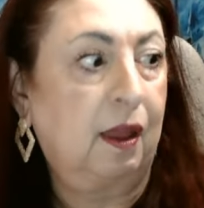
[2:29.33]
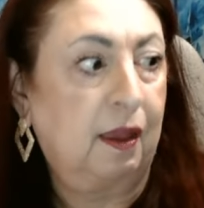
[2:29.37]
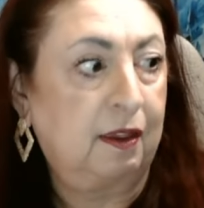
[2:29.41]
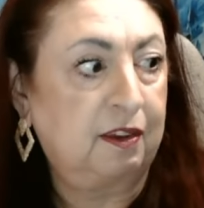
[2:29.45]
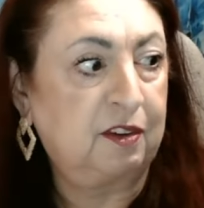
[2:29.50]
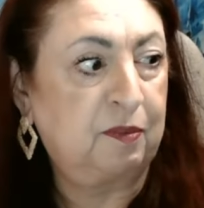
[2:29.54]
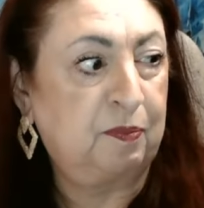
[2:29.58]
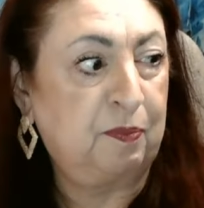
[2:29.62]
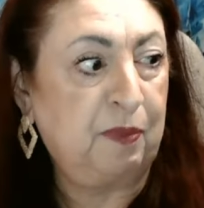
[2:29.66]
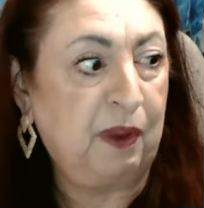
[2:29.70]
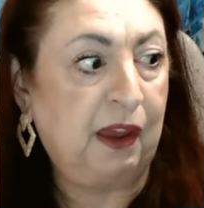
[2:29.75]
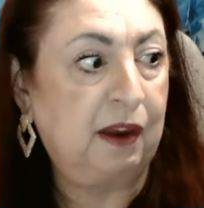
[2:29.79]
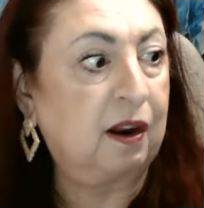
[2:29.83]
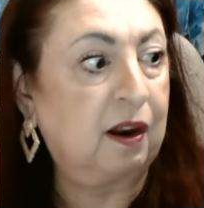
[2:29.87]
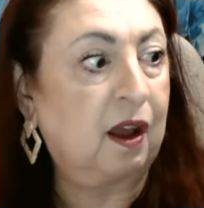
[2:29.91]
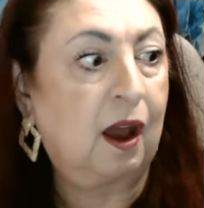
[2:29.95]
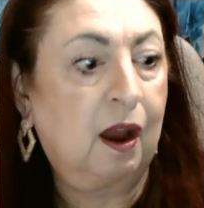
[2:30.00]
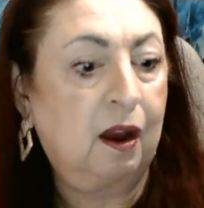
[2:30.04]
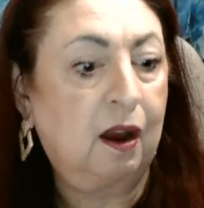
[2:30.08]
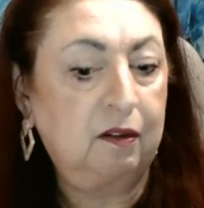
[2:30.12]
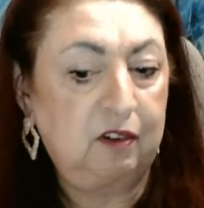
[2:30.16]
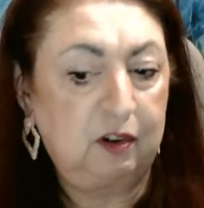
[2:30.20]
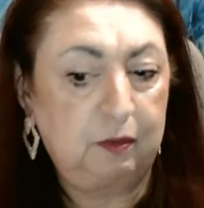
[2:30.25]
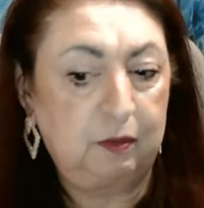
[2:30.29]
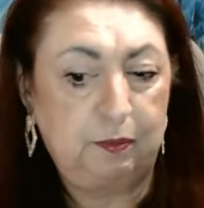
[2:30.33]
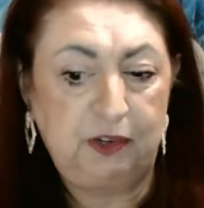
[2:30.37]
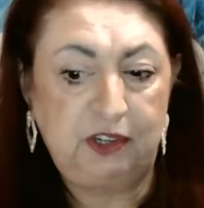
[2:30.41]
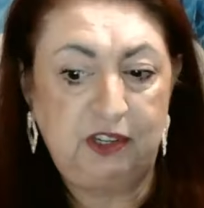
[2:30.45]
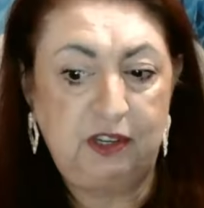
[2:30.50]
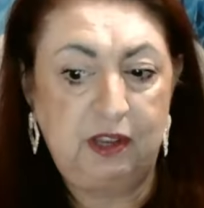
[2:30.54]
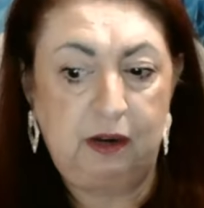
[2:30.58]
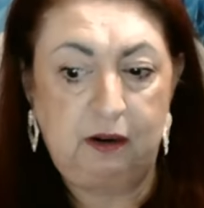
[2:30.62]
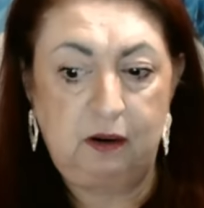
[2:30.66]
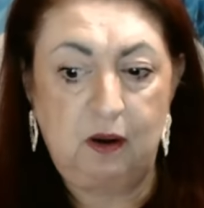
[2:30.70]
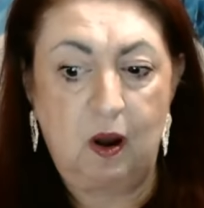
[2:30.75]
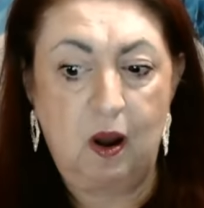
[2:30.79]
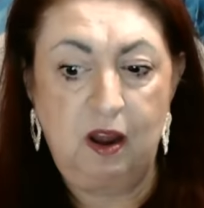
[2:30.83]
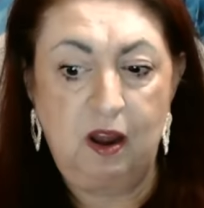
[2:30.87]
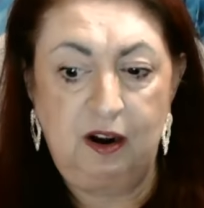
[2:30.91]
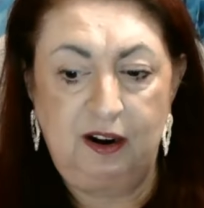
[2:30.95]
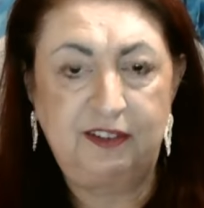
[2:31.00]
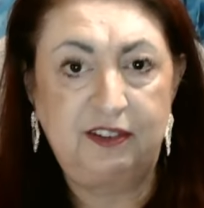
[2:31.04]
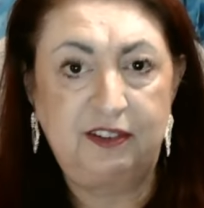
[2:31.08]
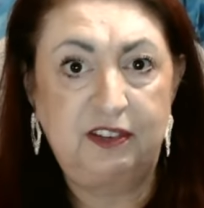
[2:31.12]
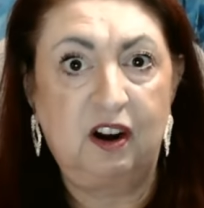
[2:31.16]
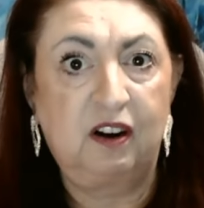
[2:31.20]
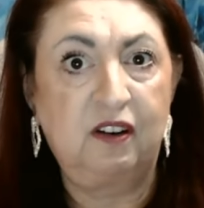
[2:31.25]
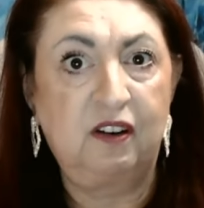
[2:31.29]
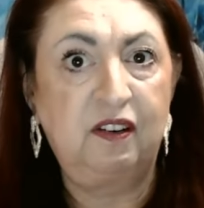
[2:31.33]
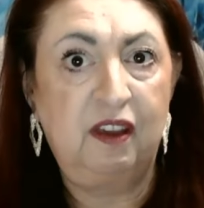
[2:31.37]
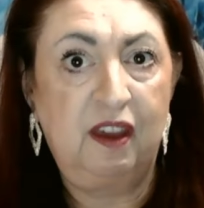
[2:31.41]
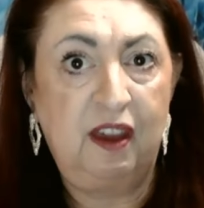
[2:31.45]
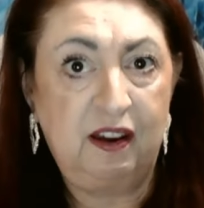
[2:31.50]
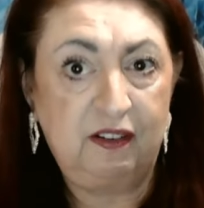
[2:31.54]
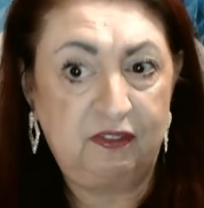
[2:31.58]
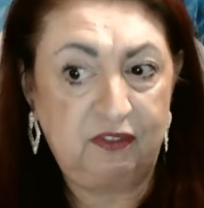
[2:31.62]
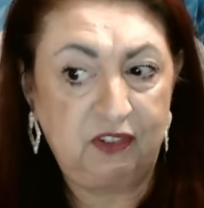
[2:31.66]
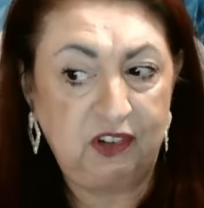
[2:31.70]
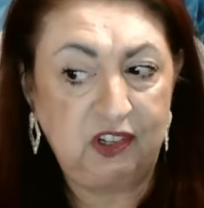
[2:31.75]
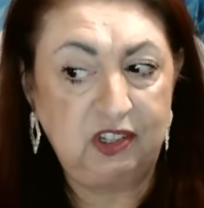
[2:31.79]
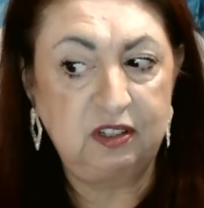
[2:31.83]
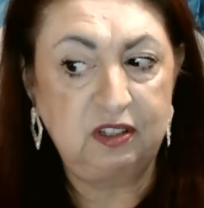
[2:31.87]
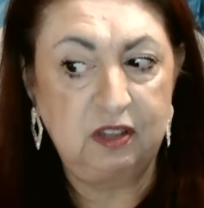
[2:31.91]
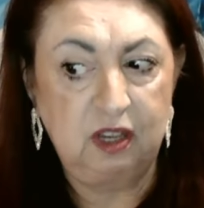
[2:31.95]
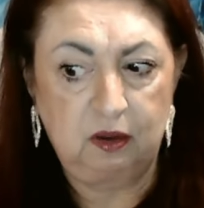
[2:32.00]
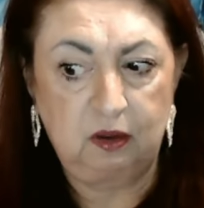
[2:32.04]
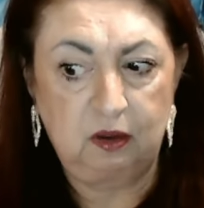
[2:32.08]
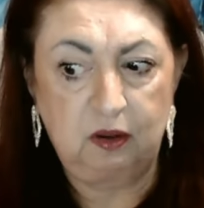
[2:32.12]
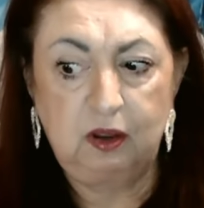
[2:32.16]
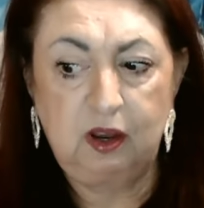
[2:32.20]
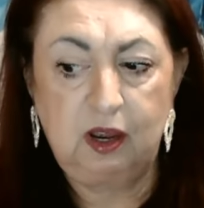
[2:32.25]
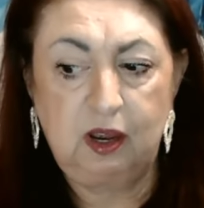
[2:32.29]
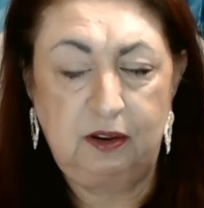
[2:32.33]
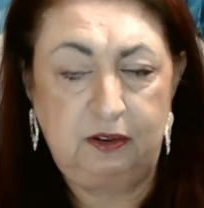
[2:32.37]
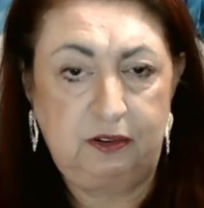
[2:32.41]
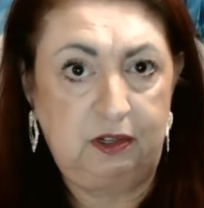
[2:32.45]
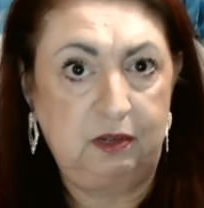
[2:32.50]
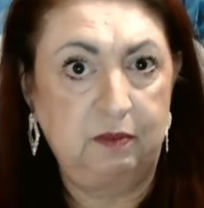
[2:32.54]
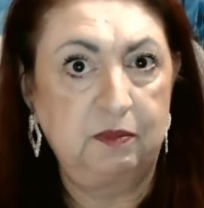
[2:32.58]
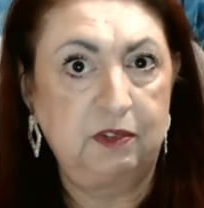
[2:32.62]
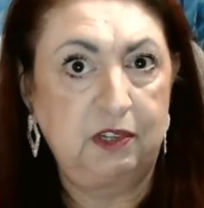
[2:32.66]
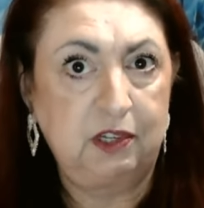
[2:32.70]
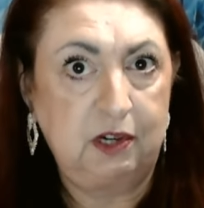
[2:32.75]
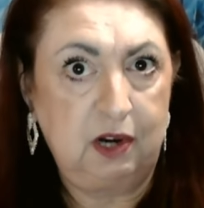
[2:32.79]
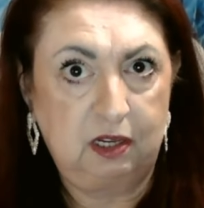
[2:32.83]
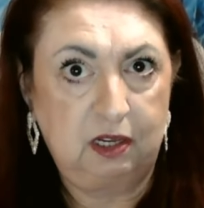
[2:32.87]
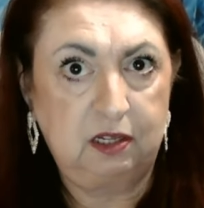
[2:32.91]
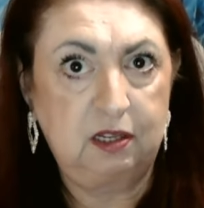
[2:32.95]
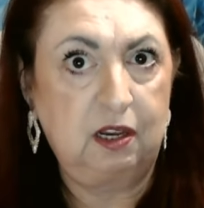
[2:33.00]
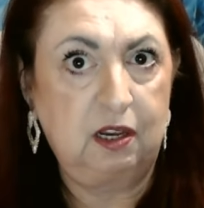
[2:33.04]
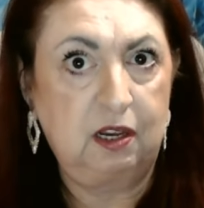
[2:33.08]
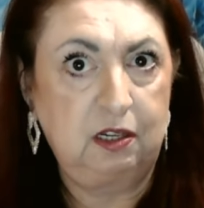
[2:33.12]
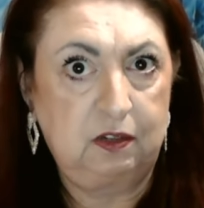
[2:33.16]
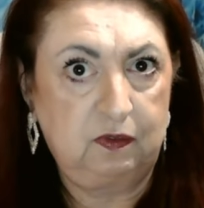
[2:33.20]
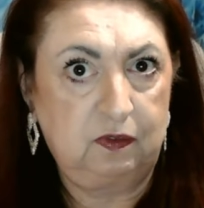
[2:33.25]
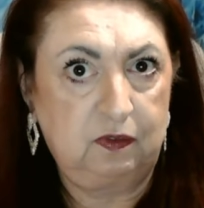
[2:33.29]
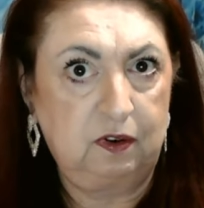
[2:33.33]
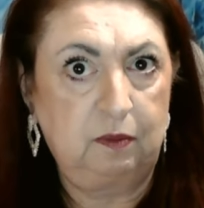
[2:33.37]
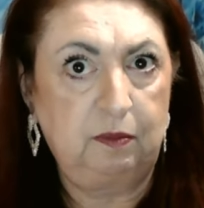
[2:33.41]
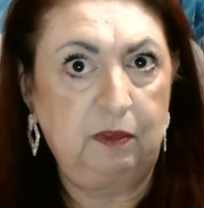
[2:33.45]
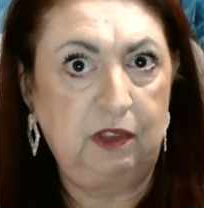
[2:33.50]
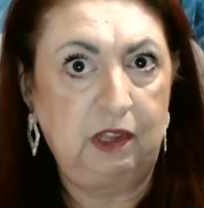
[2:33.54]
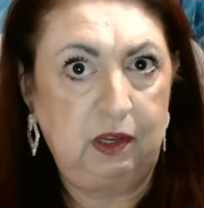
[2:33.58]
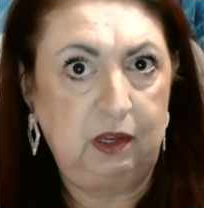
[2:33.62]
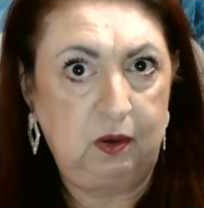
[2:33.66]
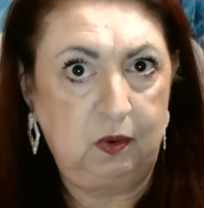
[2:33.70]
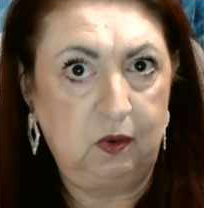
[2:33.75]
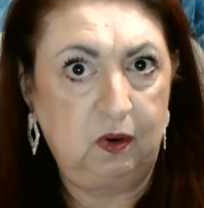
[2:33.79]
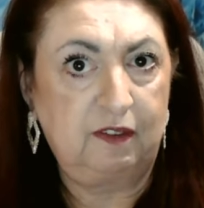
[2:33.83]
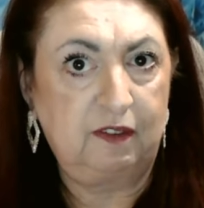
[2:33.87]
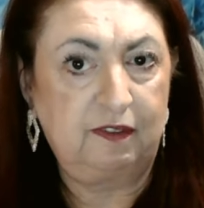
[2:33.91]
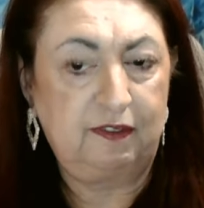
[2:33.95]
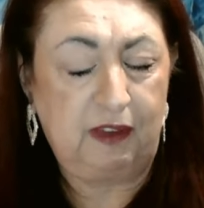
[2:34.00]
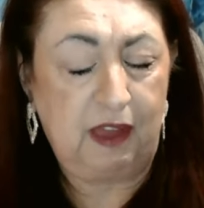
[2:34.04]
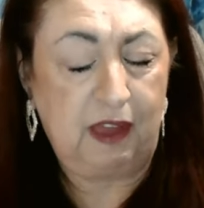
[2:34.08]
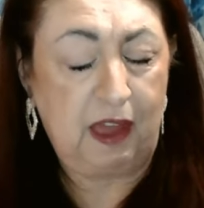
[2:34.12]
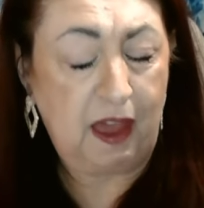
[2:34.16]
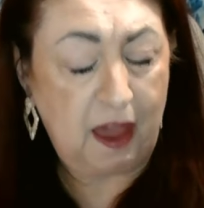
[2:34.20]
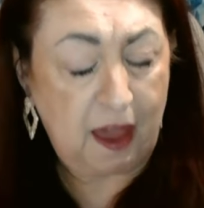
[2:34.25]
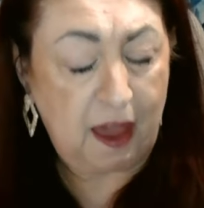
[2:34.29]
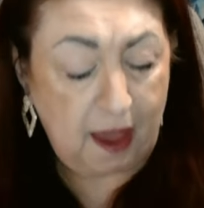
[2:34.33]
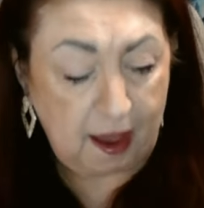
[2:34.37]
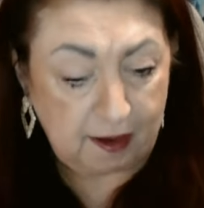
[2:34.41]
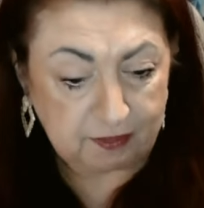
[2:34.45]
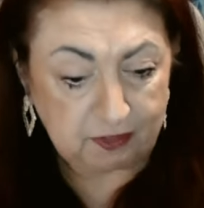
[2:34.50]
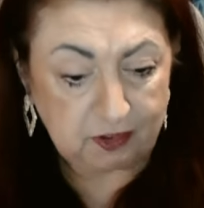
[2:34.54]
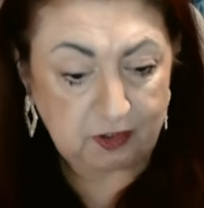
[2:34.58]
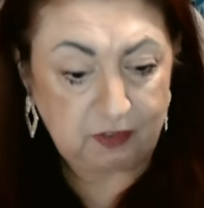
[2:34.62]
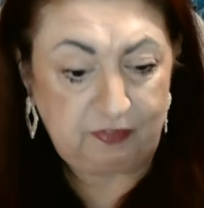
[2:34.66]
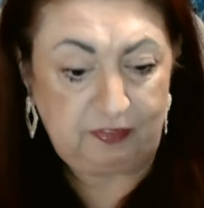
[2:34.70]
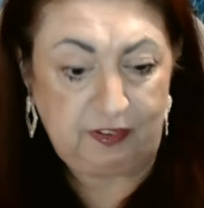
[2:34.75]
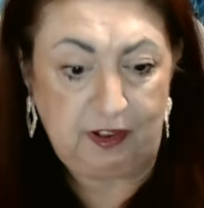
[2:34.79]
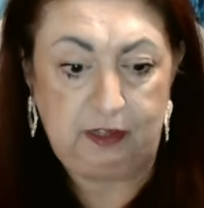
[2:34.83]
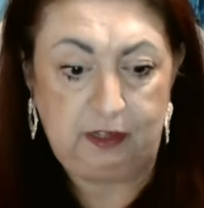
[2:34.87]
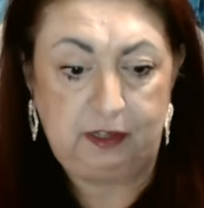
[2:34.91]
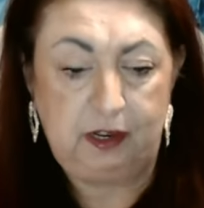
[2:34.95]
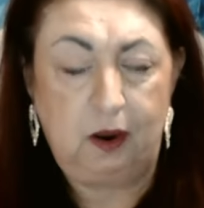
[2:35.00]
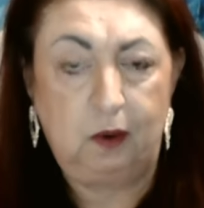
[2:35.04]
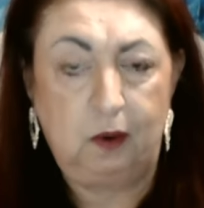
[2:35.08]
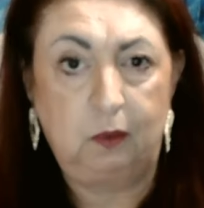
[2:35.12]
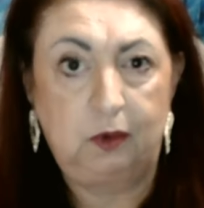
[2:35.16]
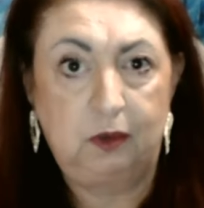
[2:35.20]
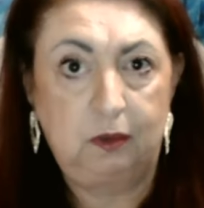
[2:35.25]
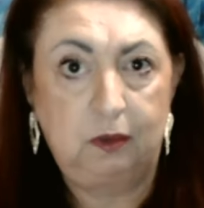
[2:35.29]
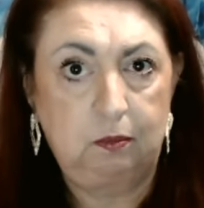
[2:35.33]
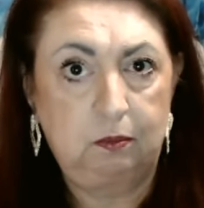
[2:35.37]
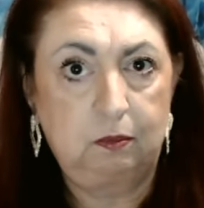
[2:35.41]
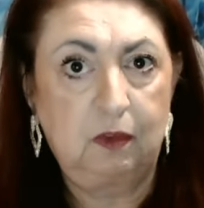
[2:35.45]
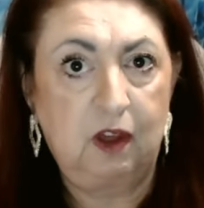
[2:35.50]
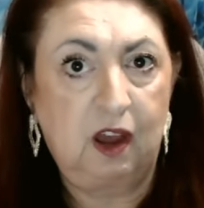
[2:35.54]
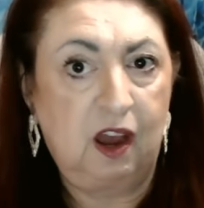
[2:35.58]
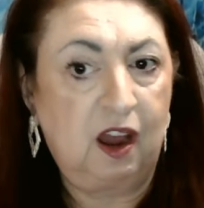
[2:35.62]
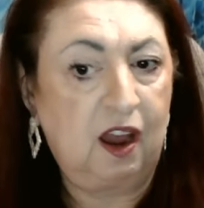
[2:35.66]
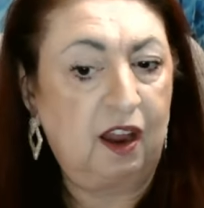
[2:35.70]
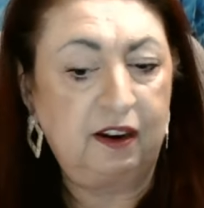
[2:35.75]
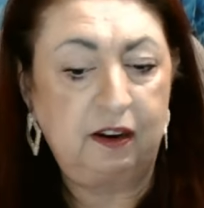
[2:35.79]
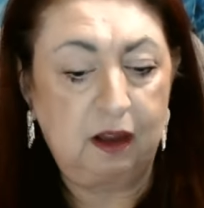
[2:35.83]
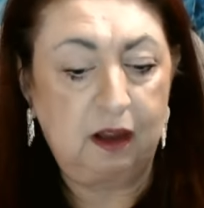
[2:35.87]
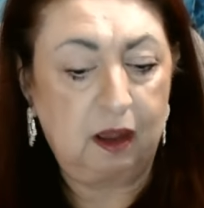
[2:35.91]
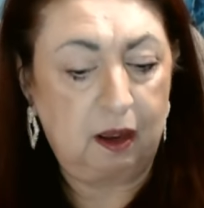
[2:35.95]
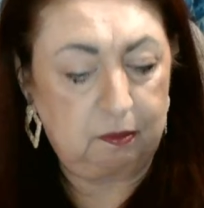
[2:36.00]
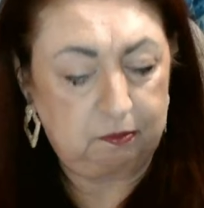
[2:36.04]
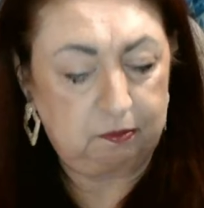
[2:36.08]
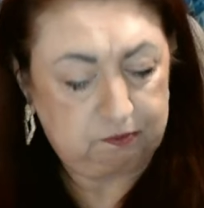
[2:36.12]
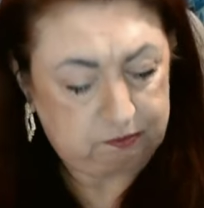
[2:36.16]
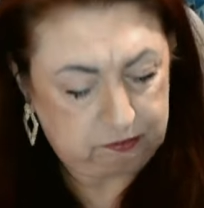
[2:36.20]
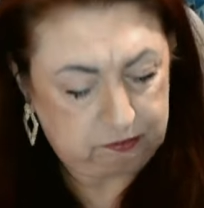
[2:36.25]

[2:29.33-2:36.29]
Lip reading: has been 100% honest on every single customs and excise form that you have ever filled out.